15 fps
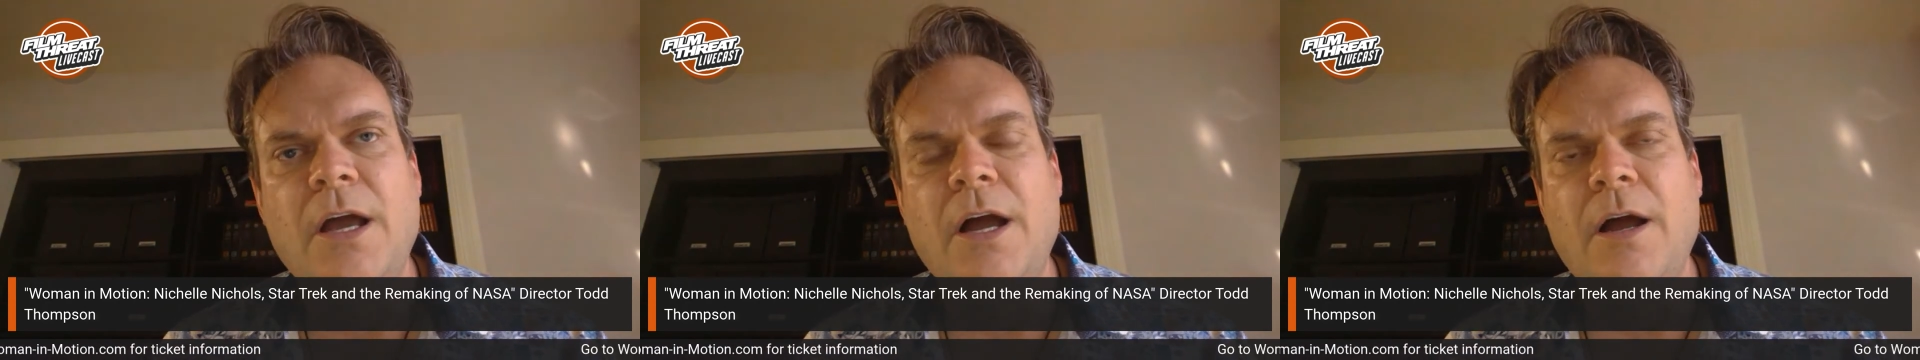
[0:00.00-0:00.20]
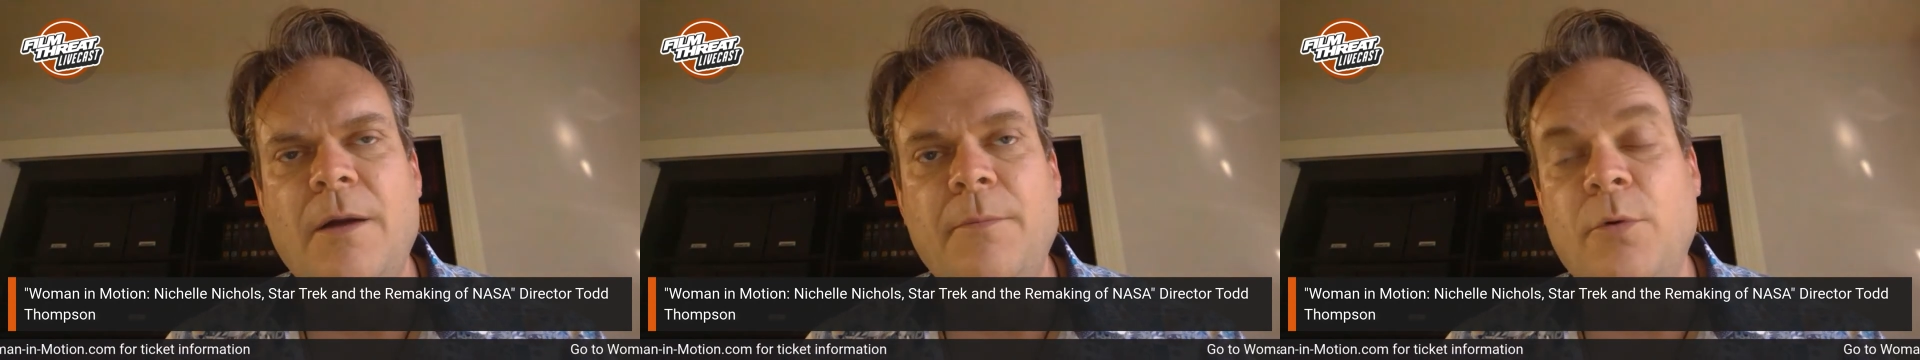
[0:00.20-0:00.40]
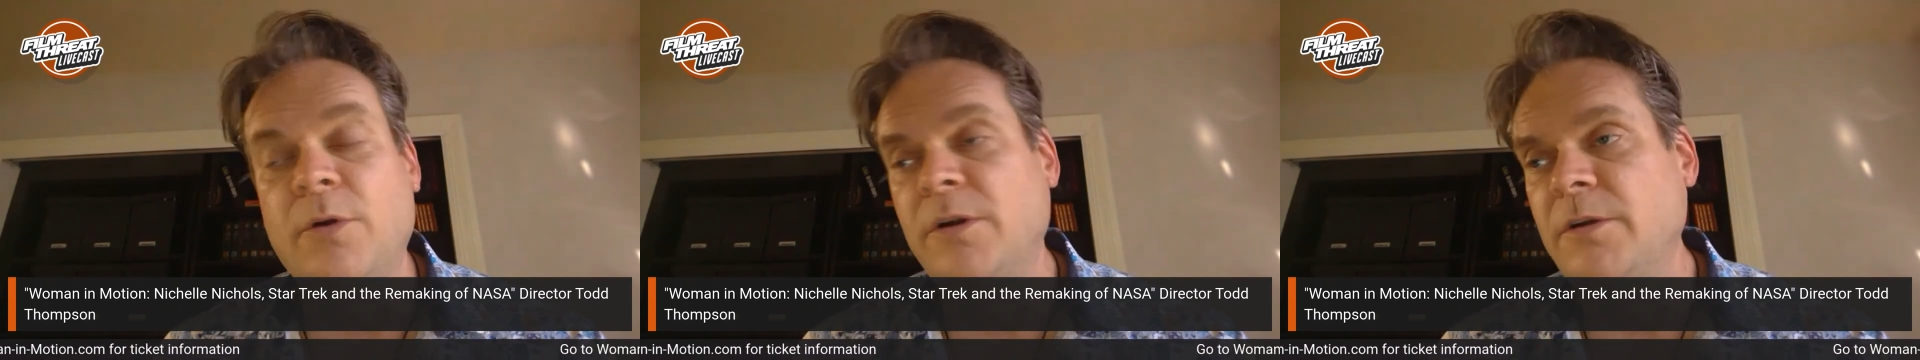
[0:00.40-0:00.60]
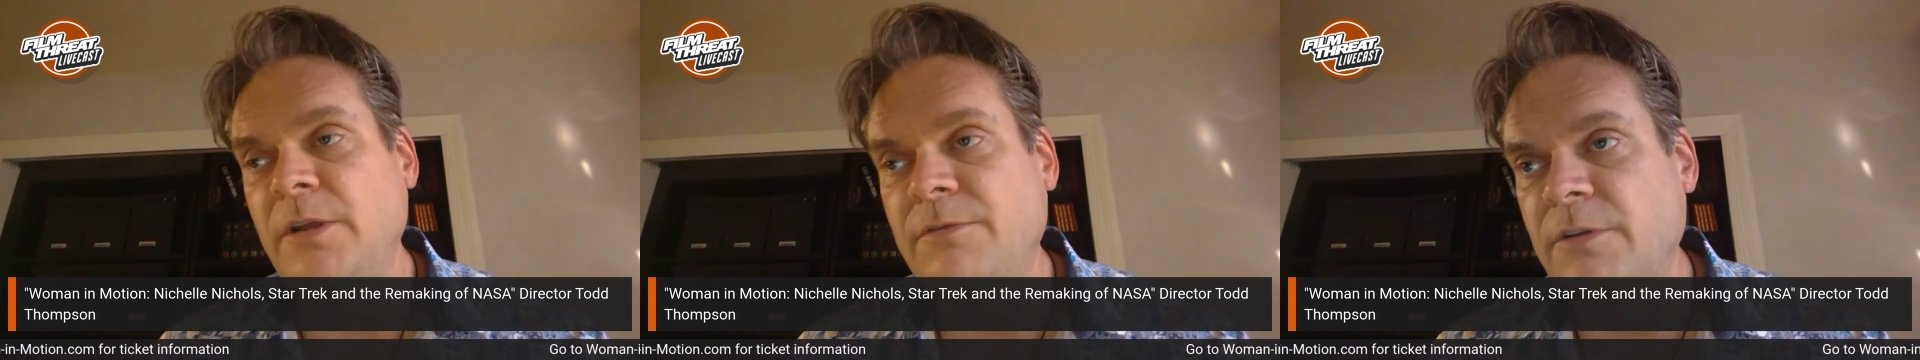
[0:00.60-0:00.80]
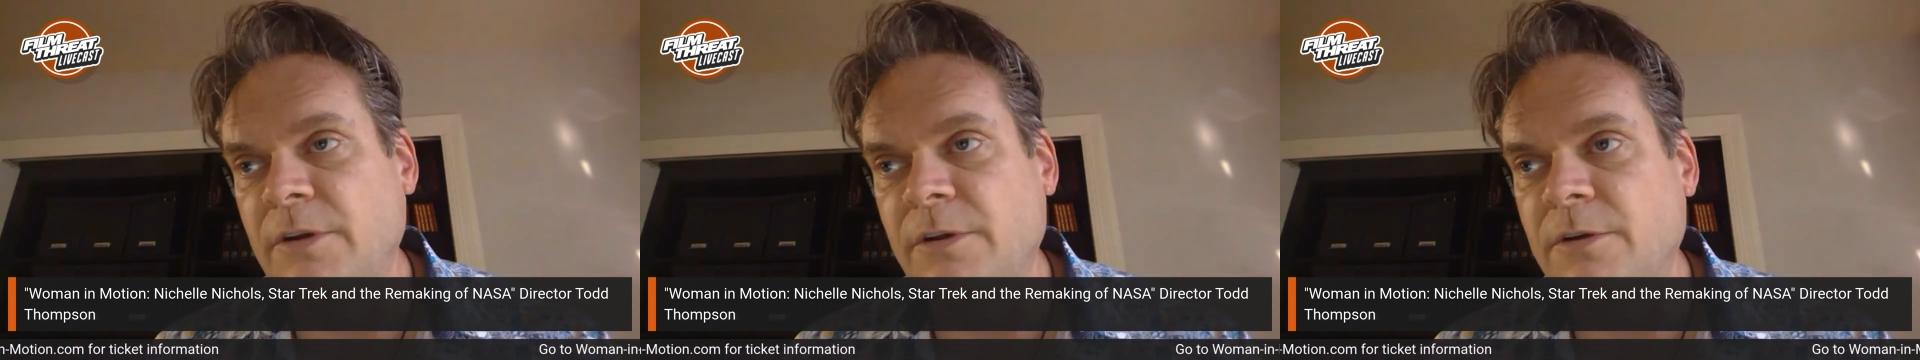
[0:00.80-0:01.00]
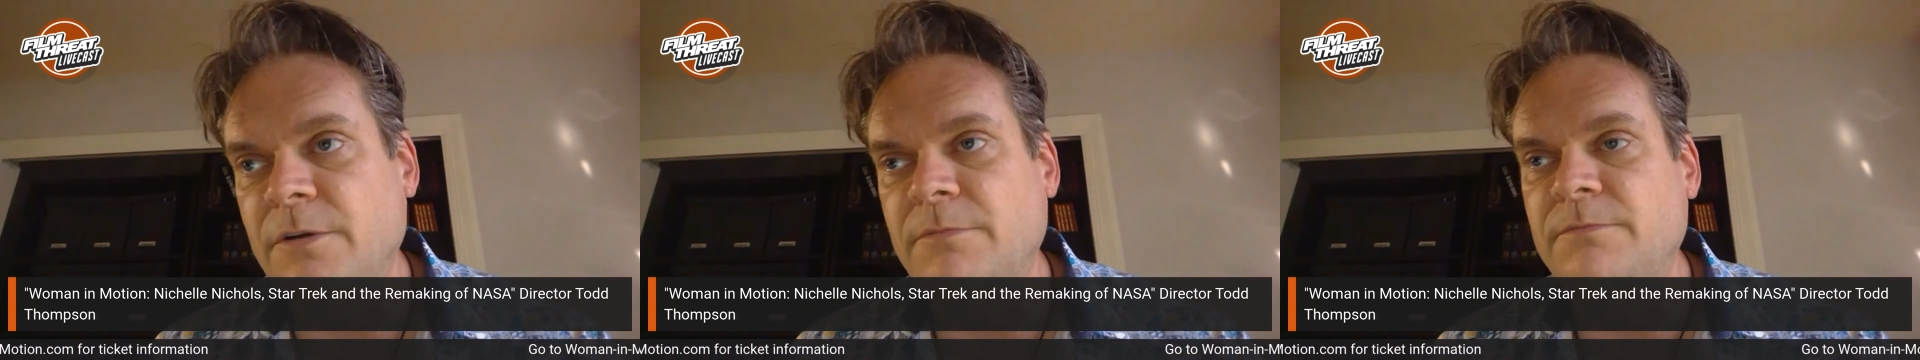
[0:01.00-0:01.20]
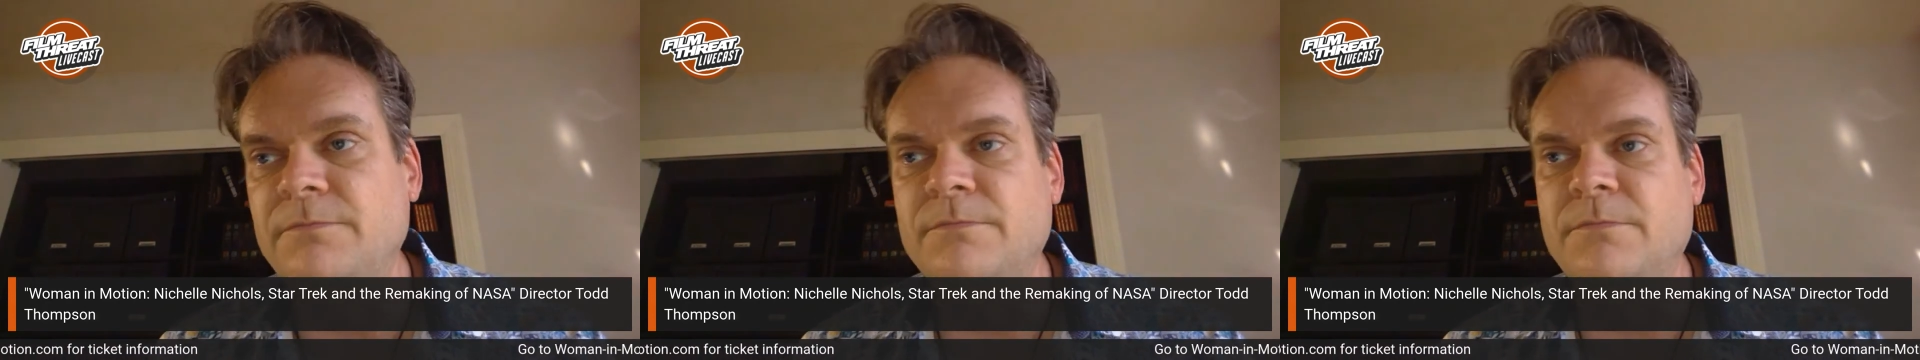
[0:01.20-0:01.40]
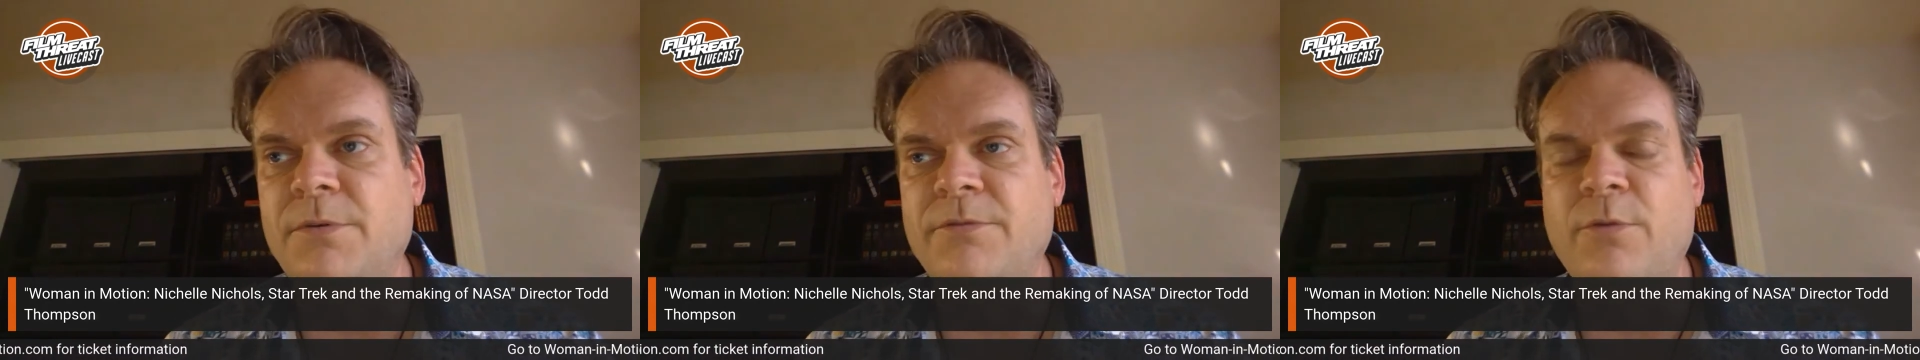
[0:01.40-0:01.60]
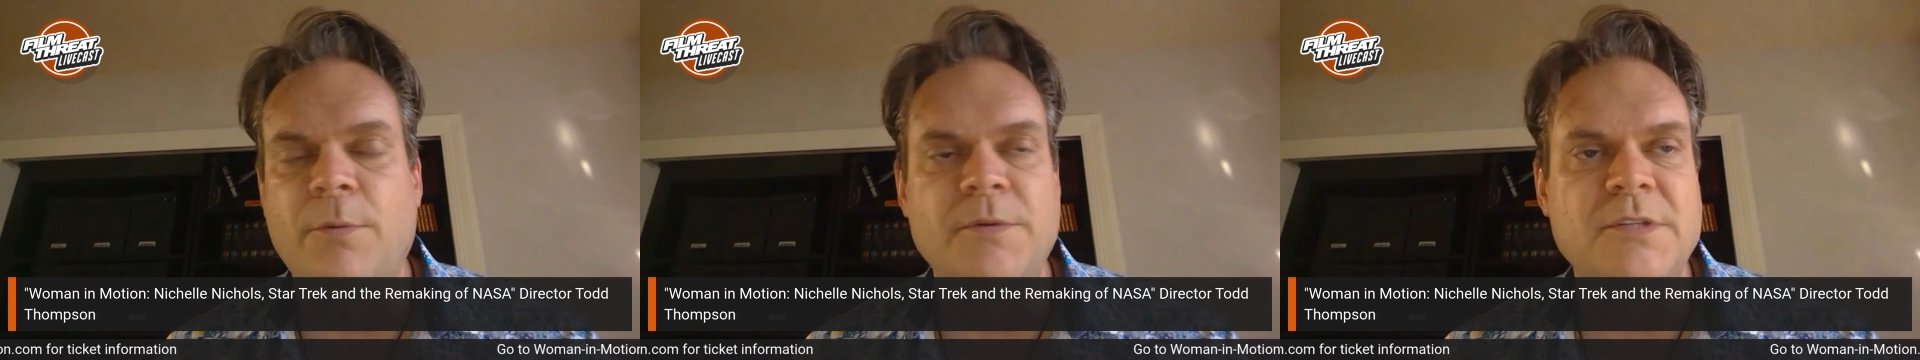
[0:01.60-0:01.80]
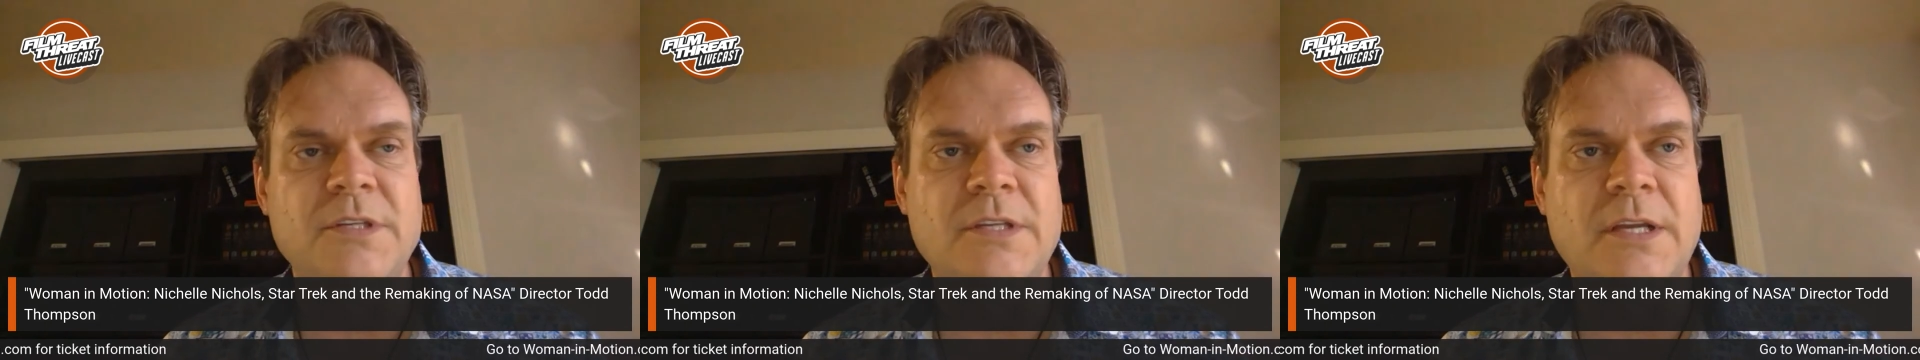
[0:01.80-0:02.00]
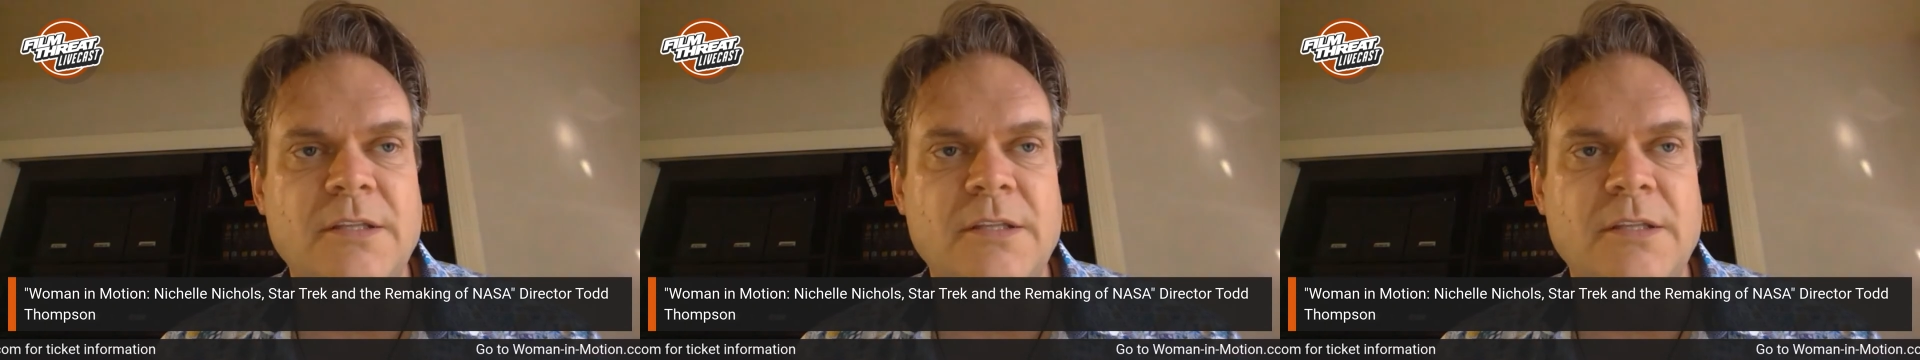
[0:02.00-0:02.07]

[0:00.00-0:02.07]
um, or even her performances